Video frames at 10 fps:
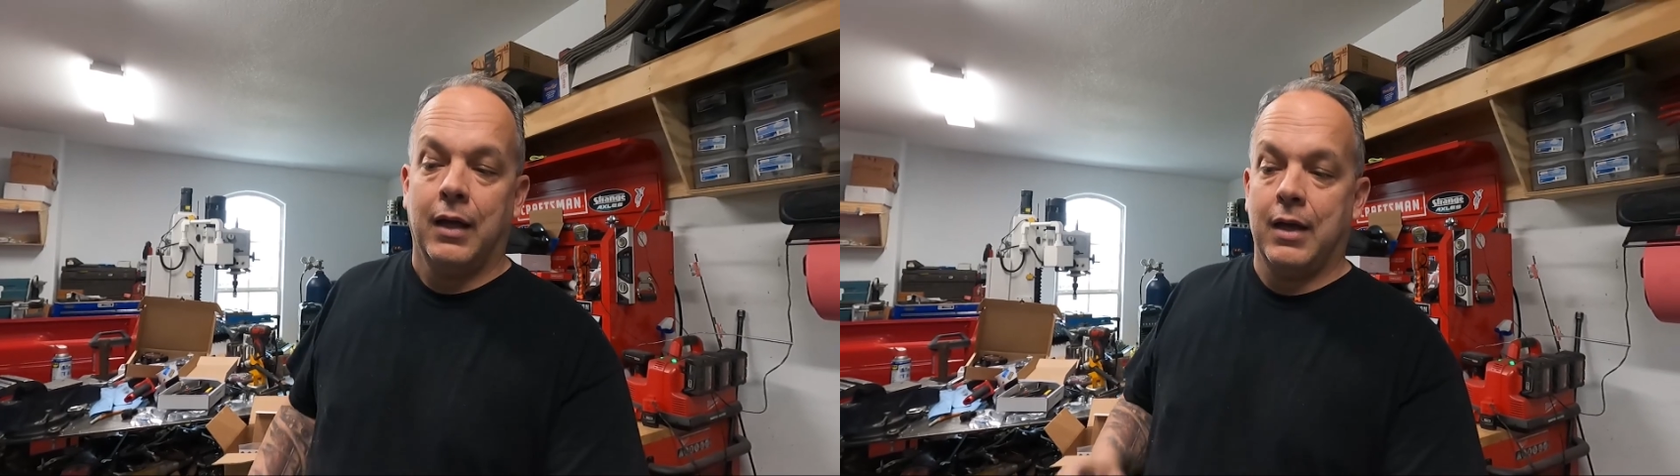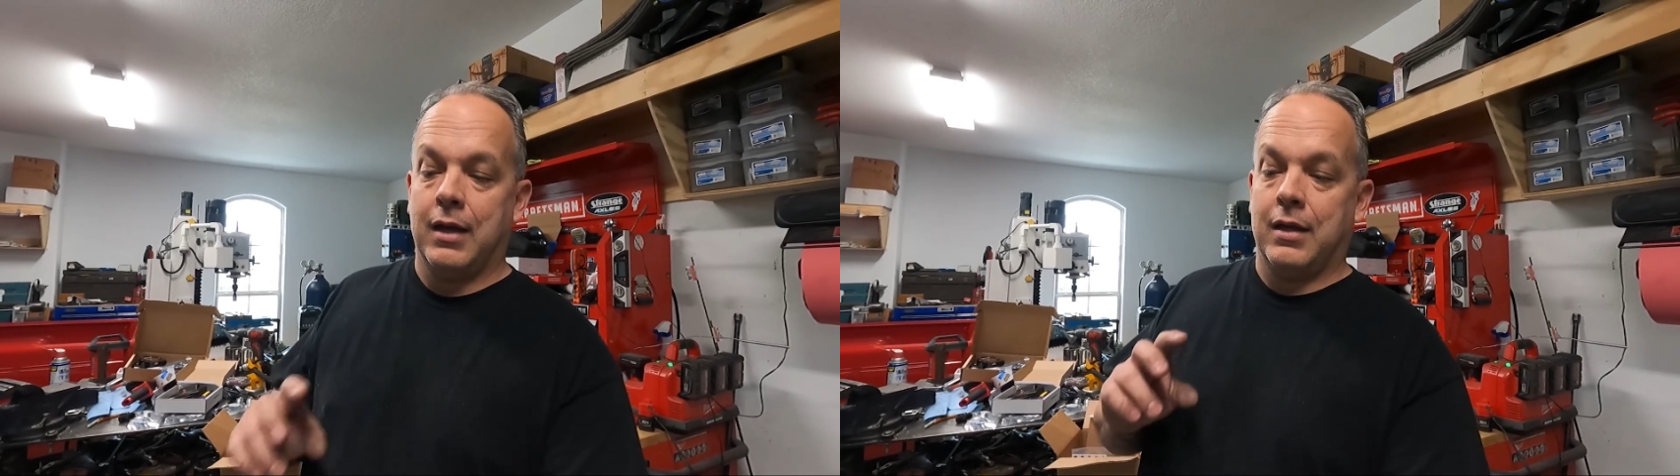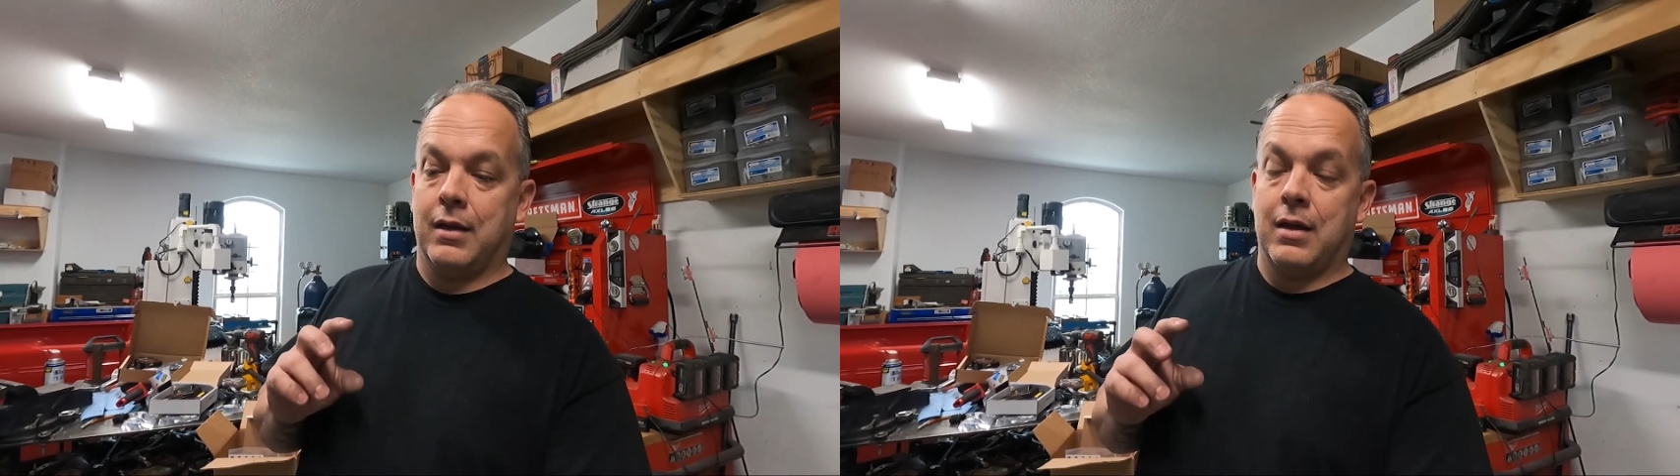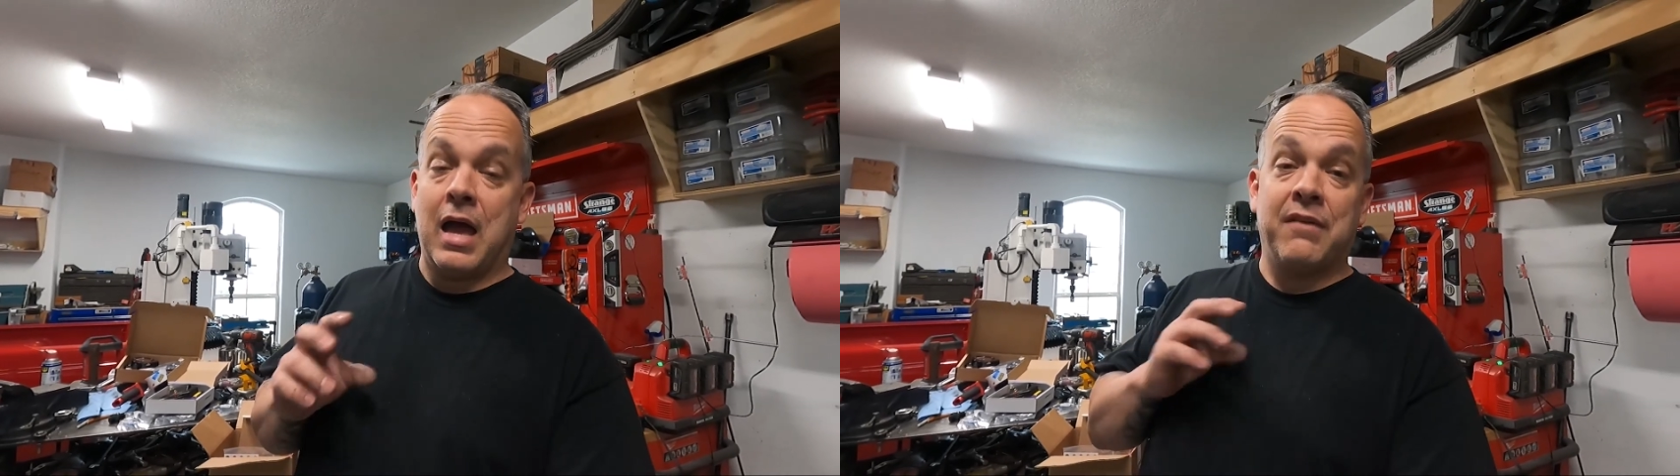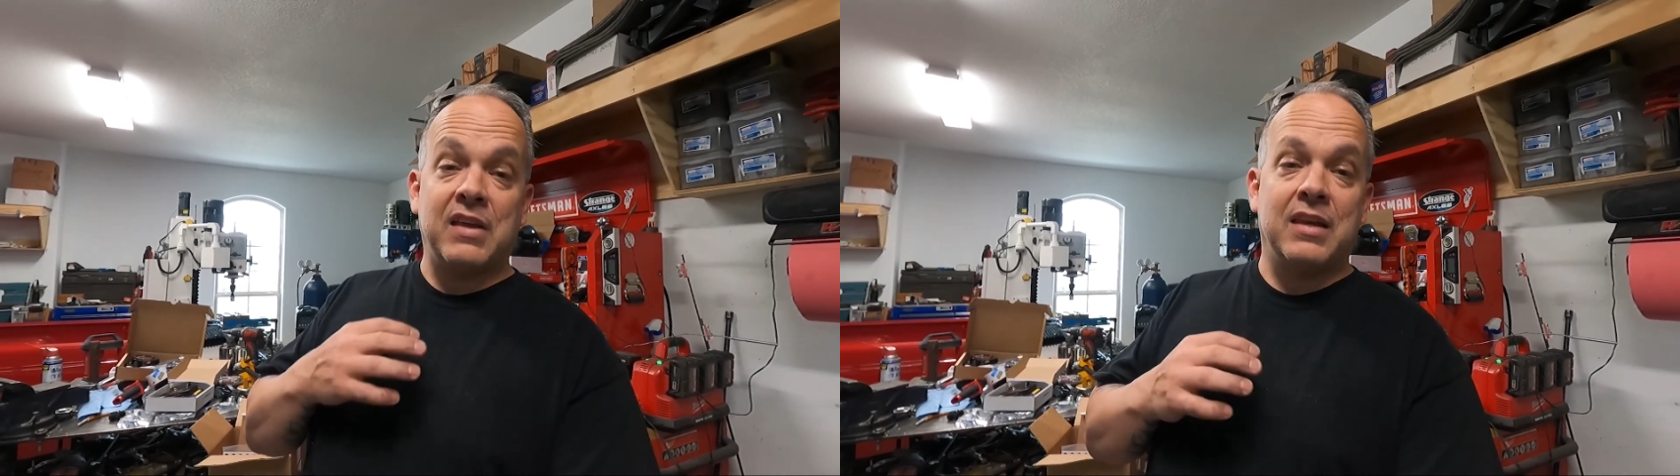And I
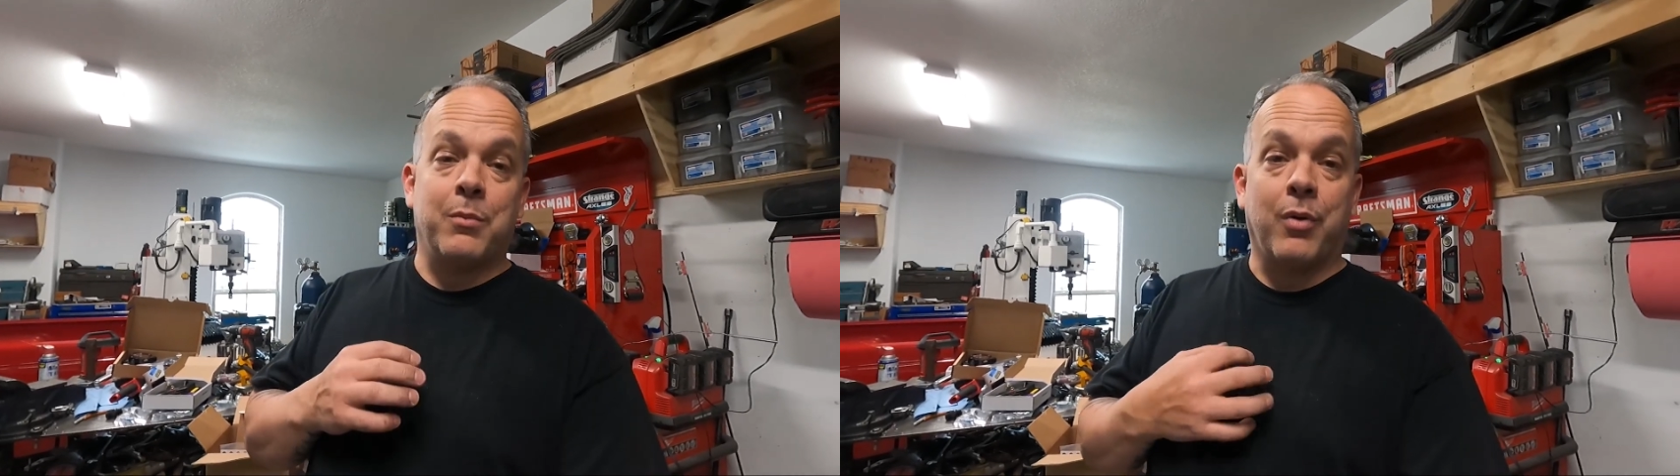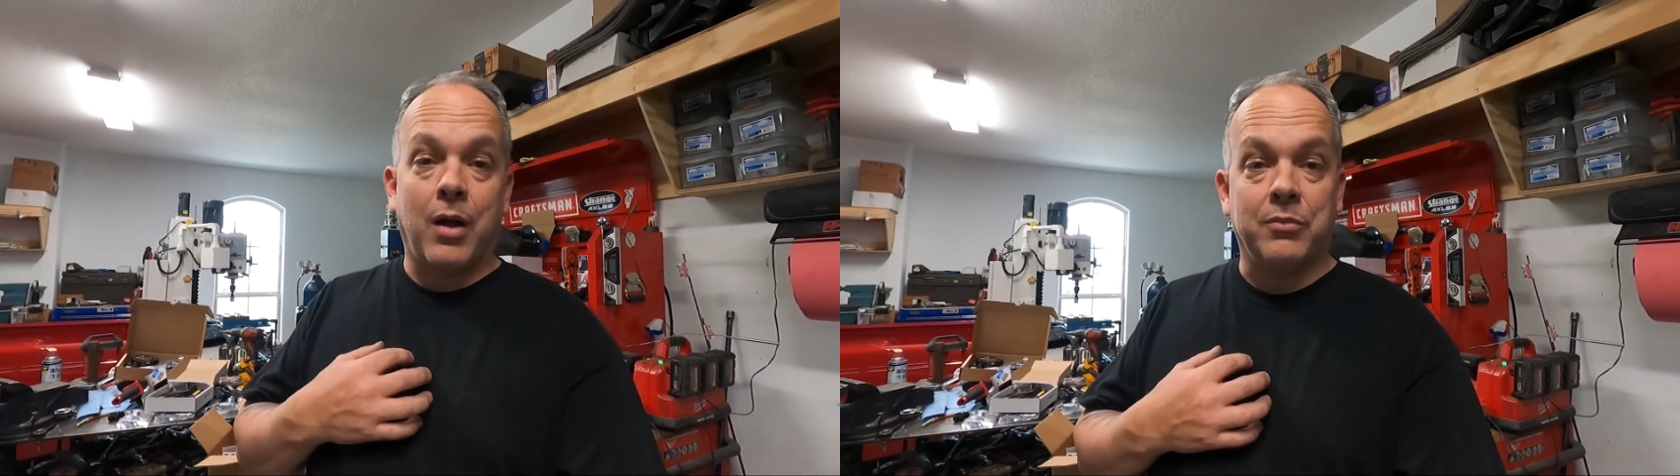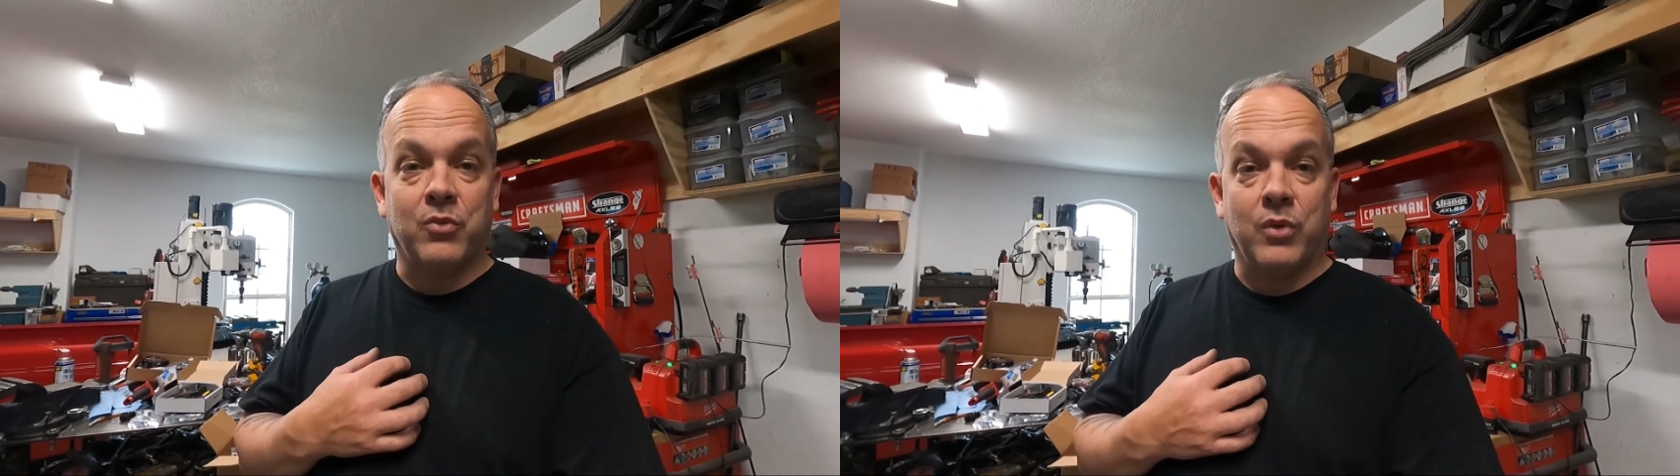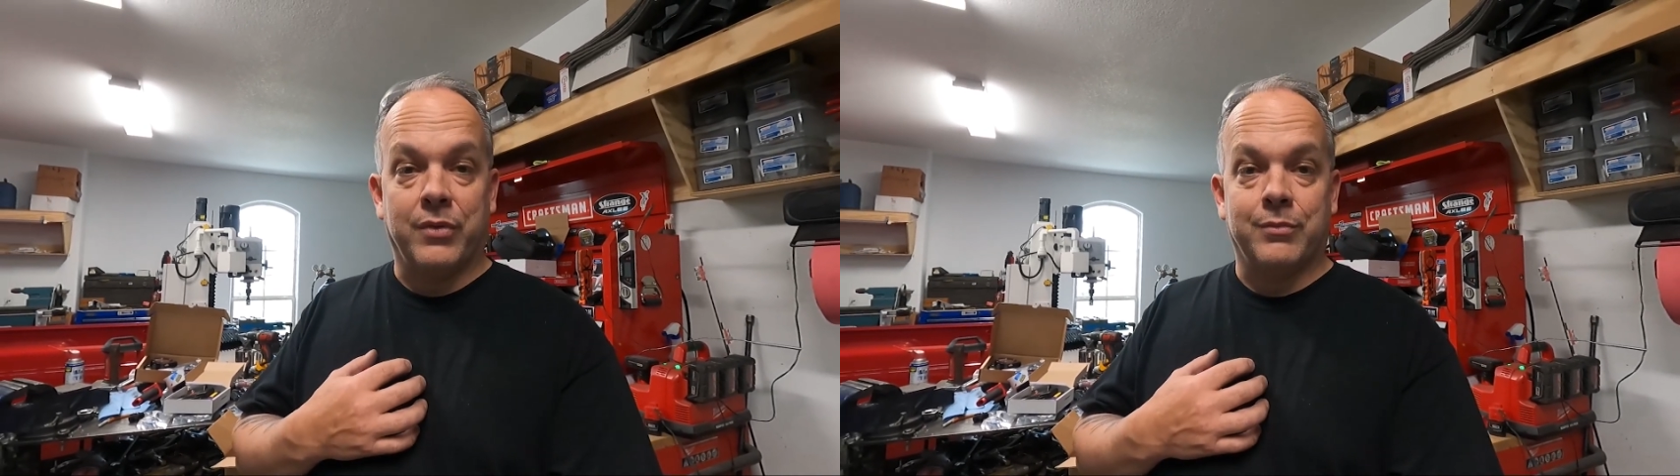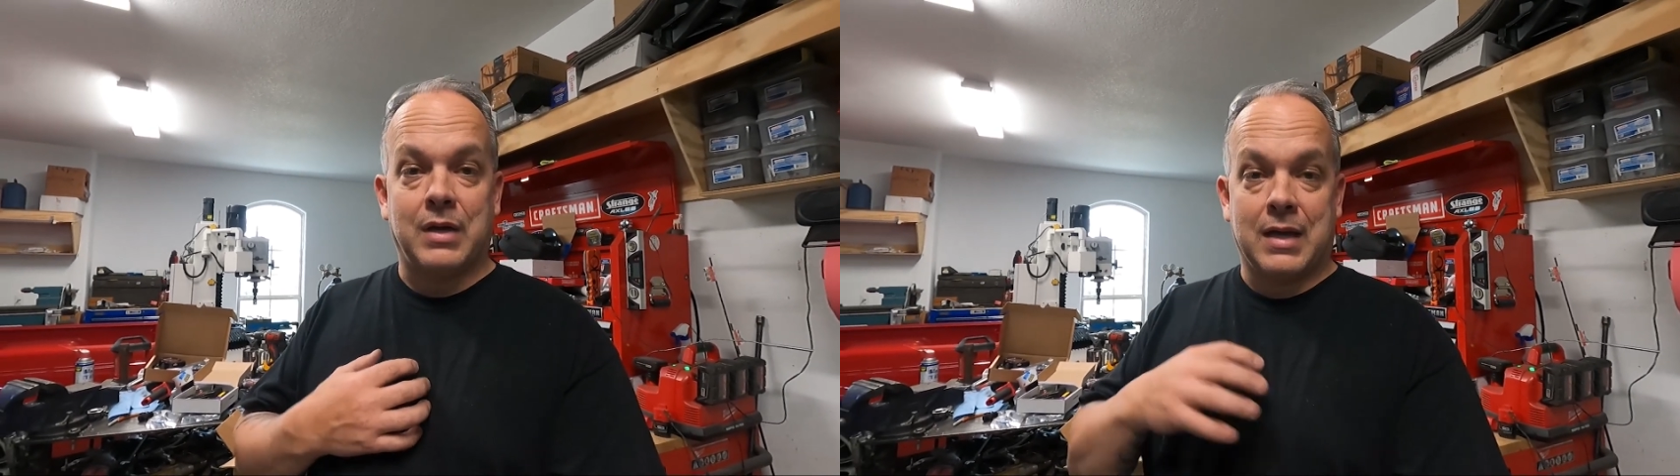haven't had any problems with them.